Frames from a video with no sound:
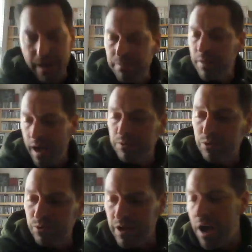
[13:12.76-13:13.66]
yeah,
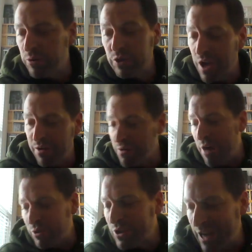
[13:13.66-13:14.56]
absolutely. I was
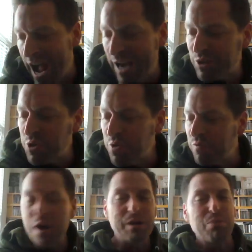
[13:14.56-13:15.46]
going to ask you if
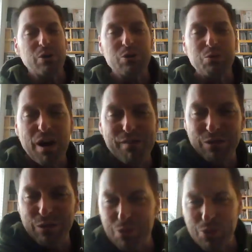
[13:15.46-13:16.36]
you had a personal
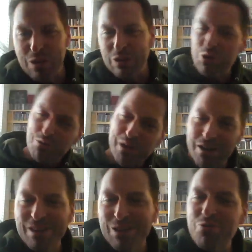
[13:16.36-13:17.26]
preference between the two, but I
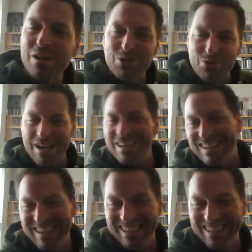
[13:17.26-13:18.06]
think you answered that.